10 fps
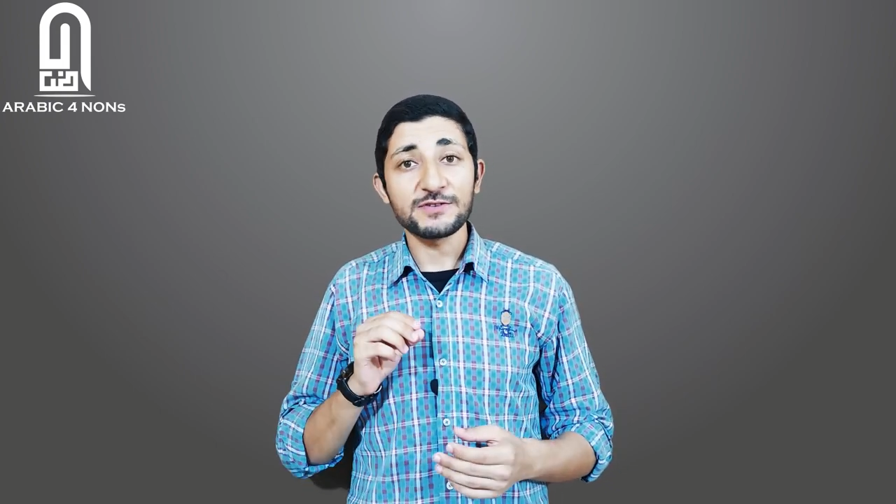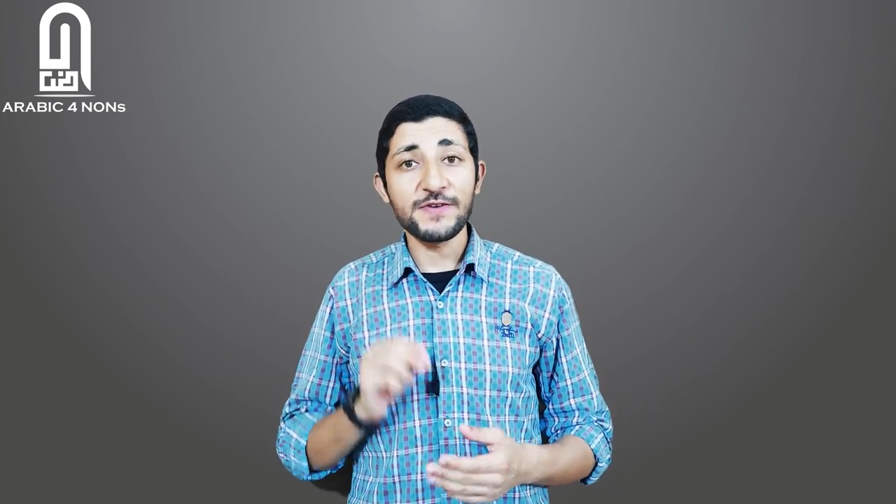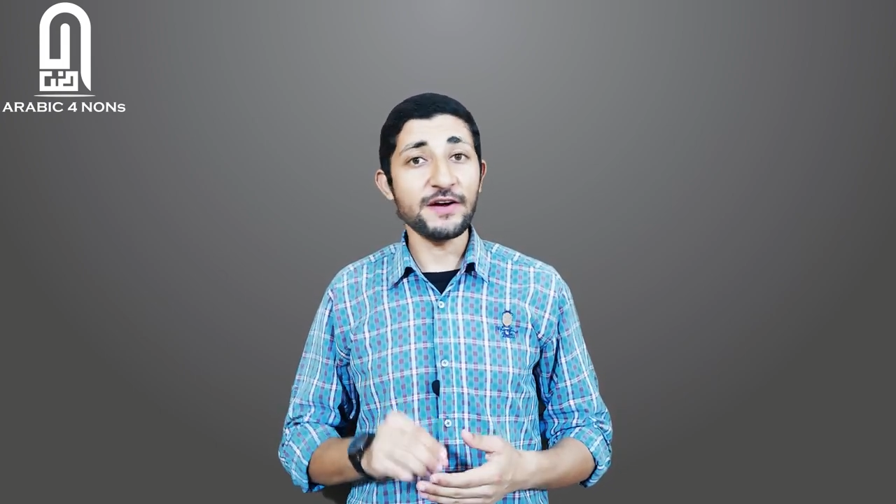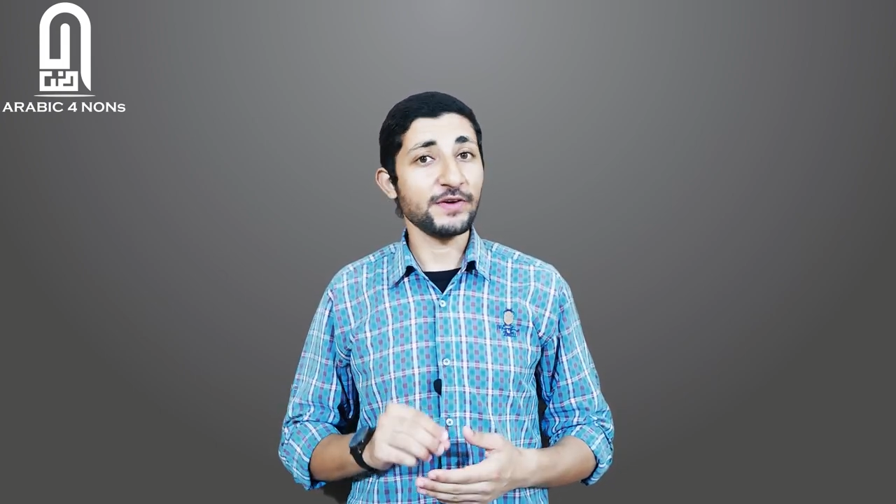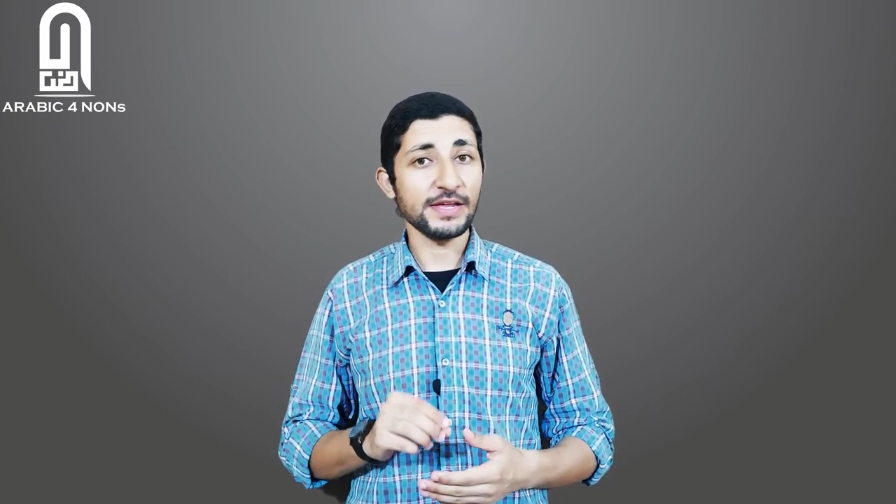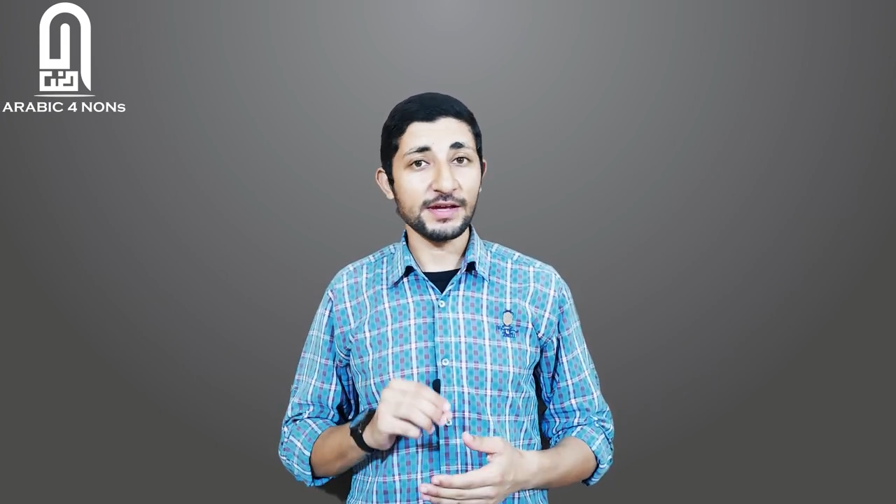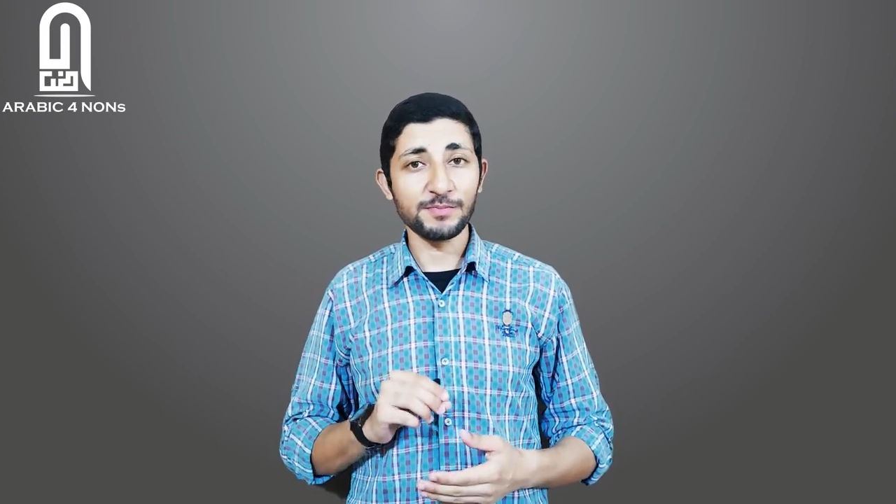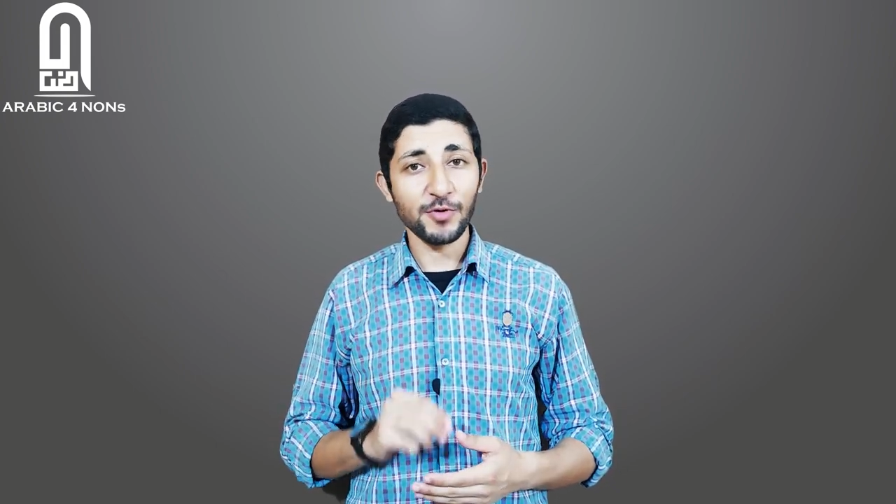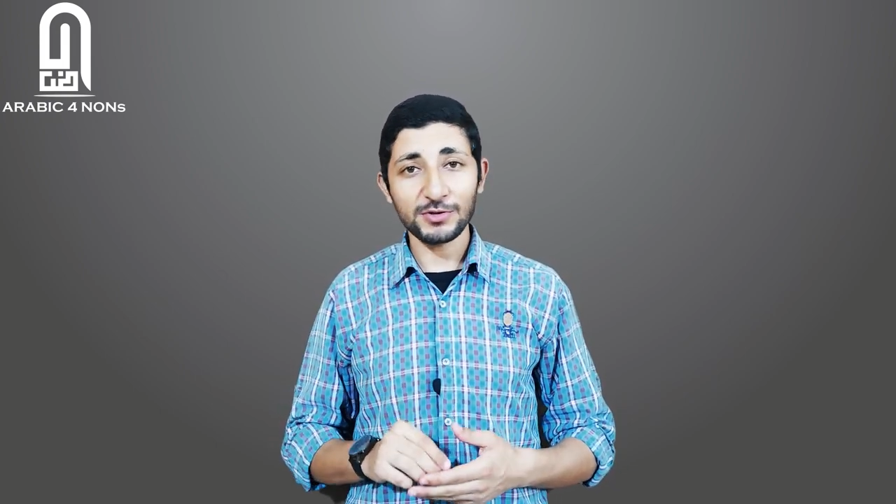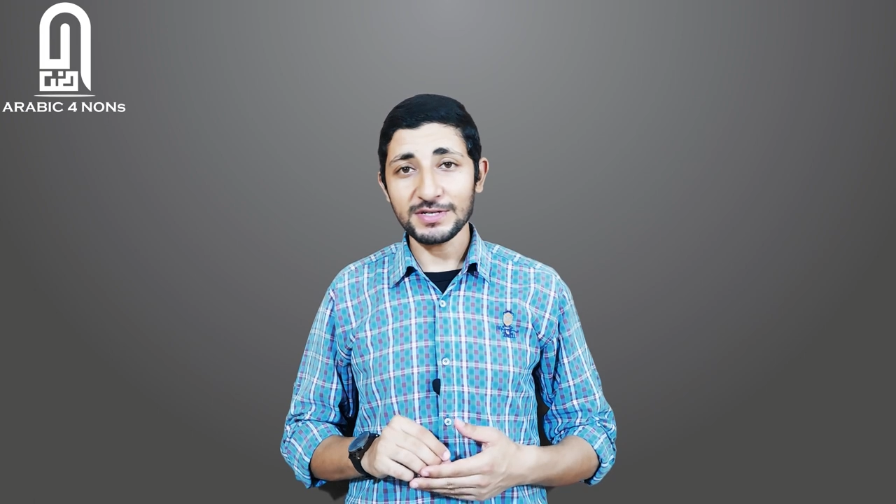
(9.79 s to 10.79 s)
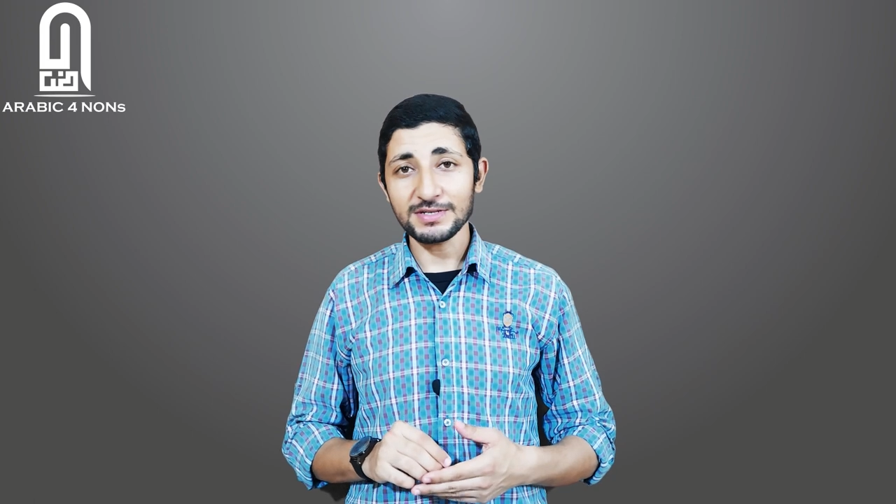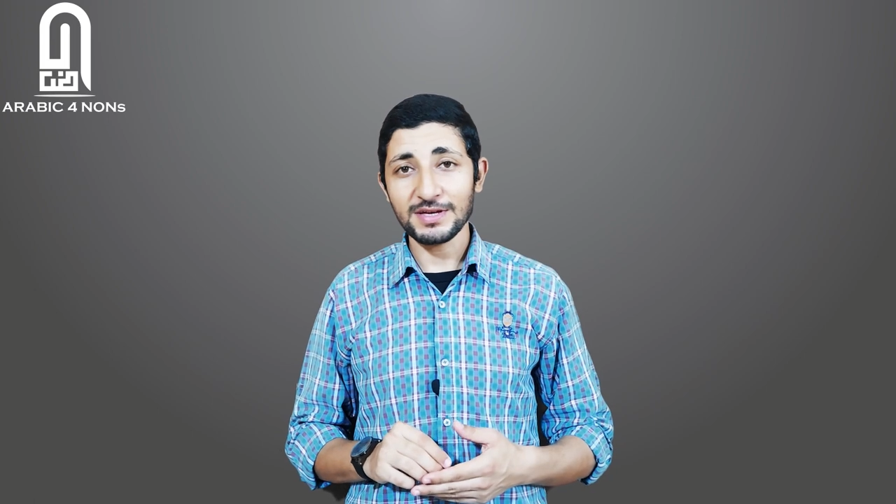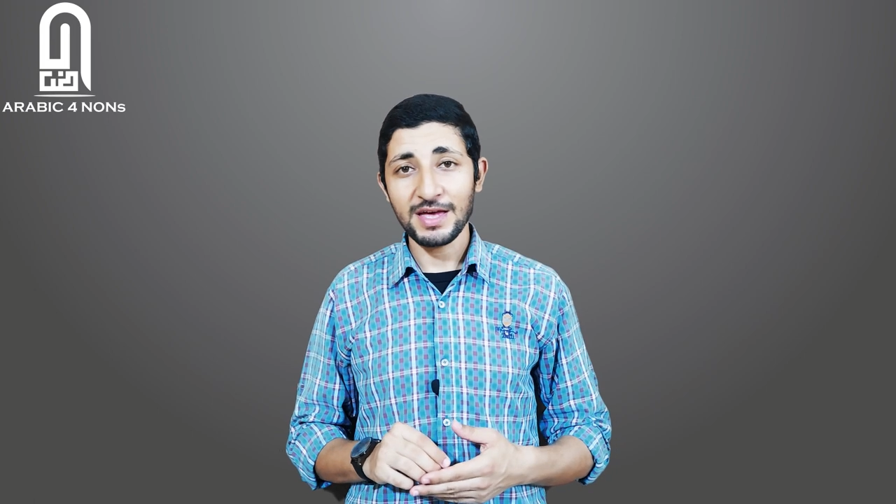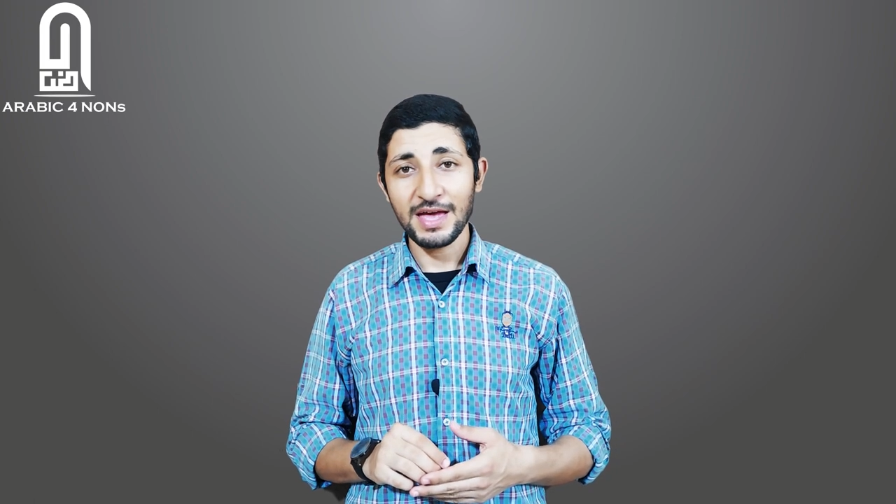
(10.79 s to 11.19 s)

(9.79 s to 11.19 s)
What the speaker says: very important